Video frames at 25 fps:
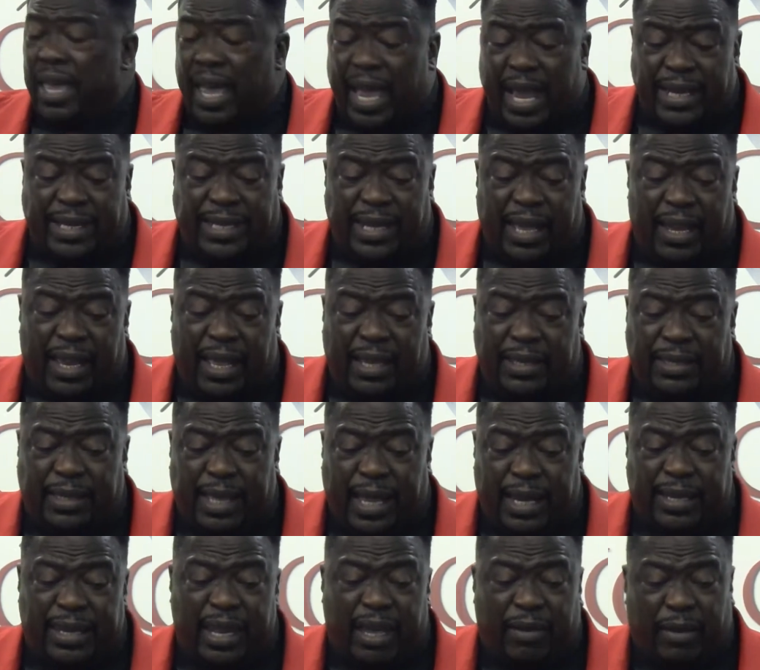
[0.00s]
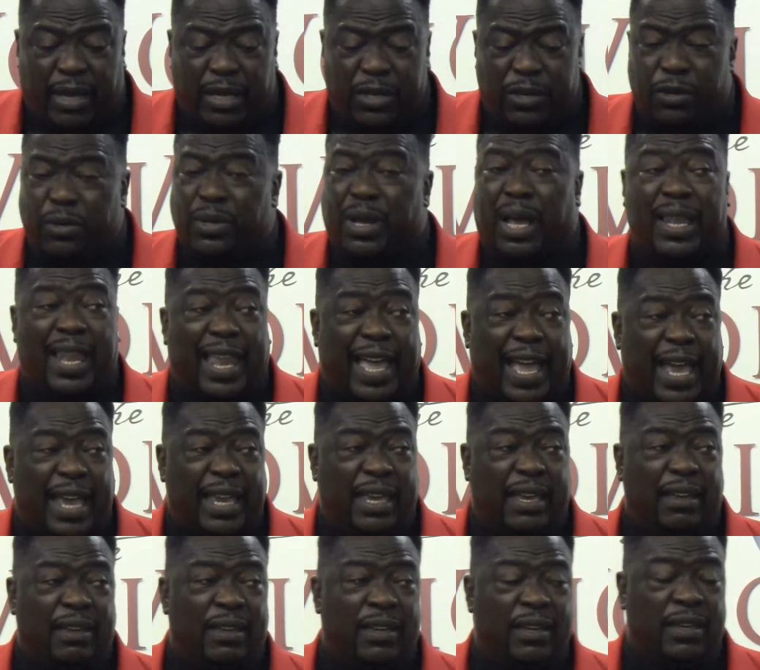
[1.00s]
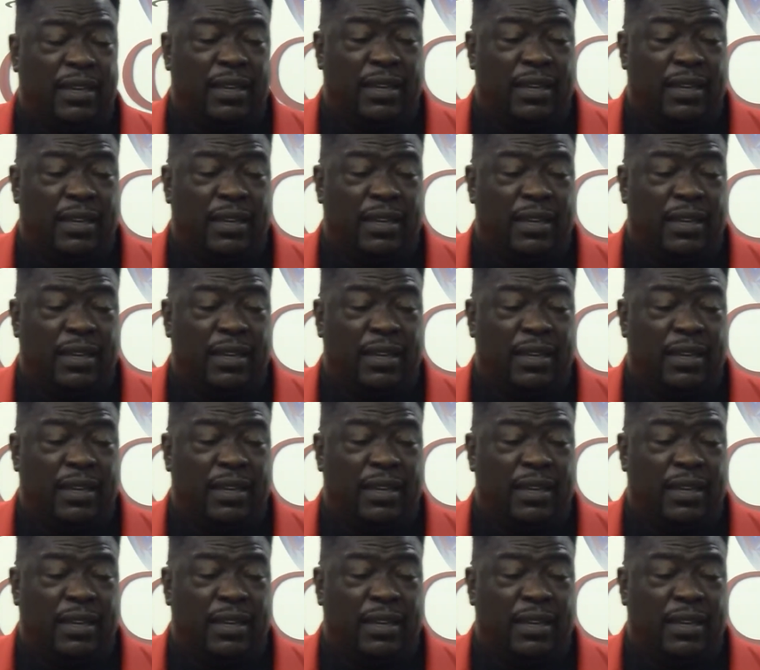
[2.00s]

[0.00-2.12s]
I tell that, that devil, you a liar.